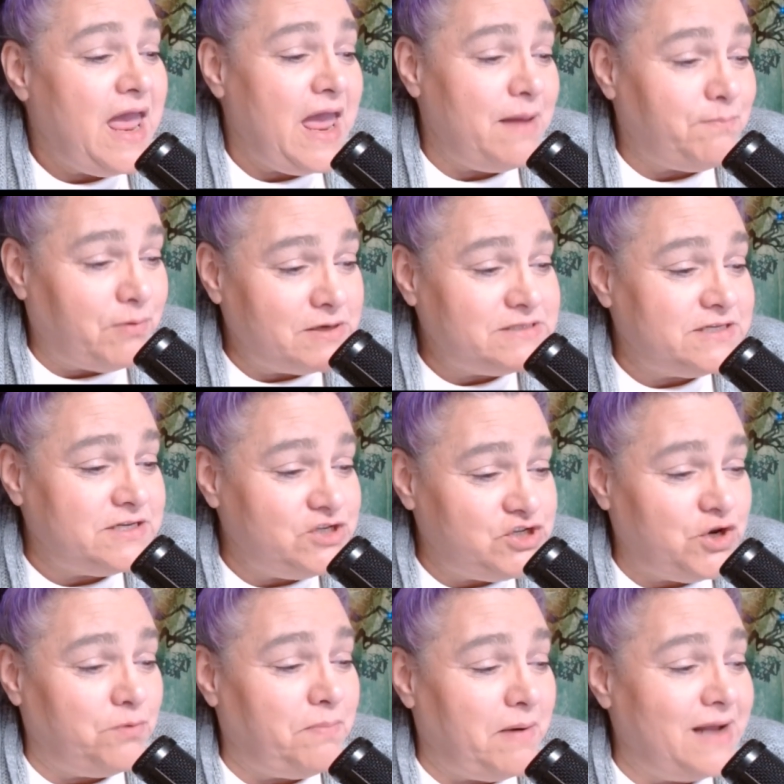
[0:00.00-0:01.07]
and President
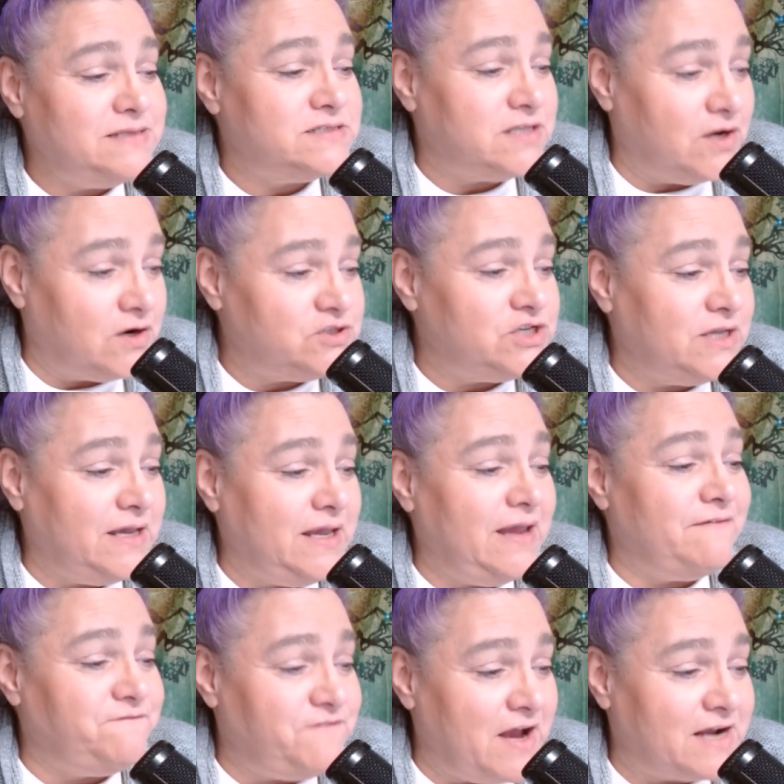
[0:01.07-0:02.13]
Joe Biden's largely
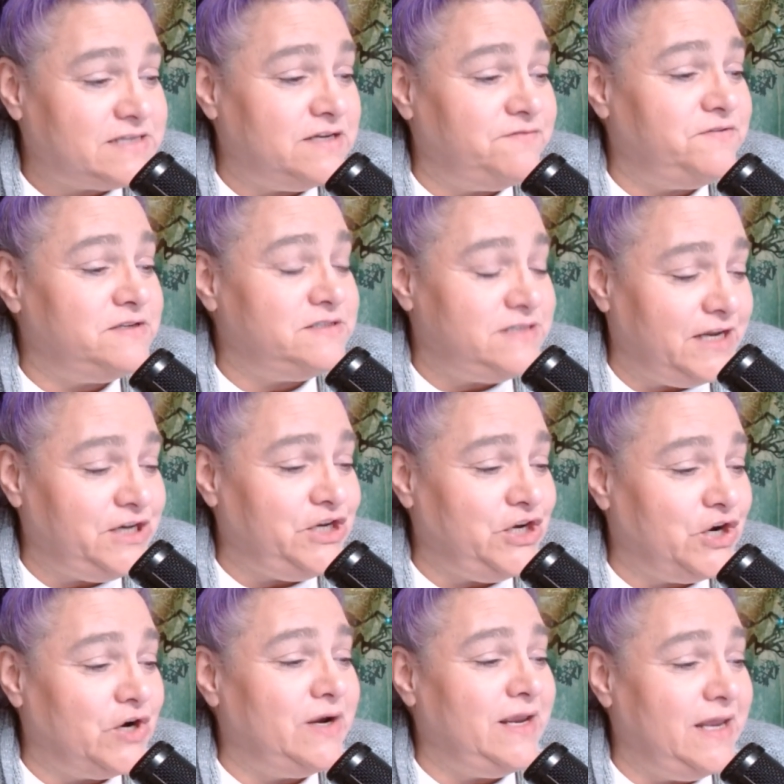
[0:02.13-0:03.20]
effective
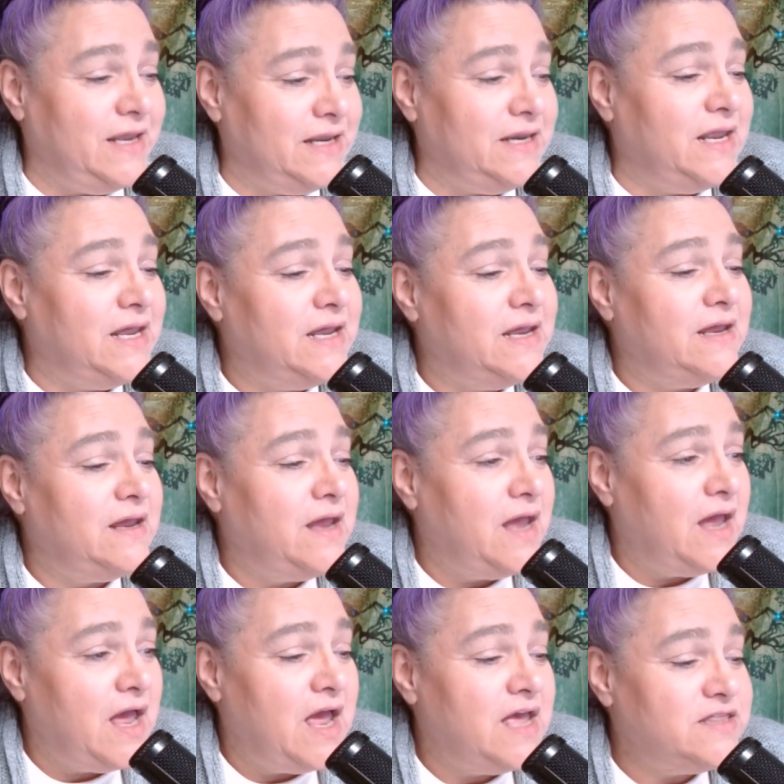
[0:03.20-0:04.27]
tenure in
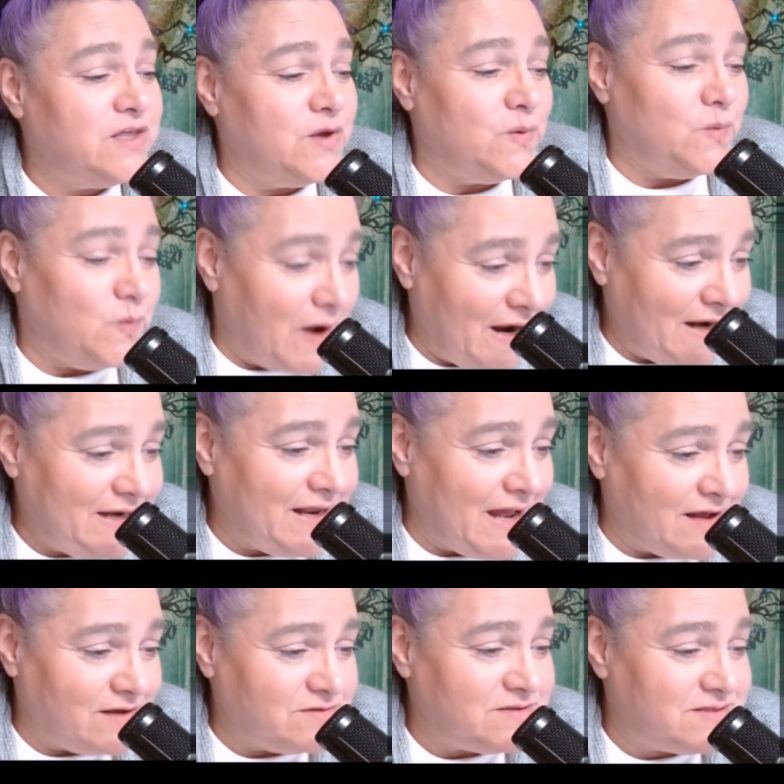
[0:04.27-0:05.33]
the White
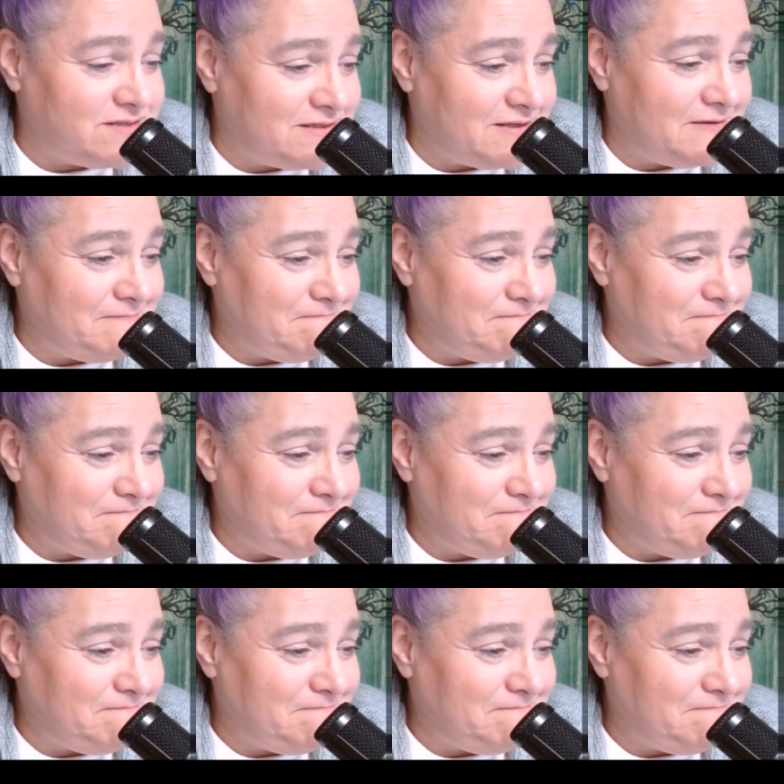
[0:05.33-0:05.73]
House.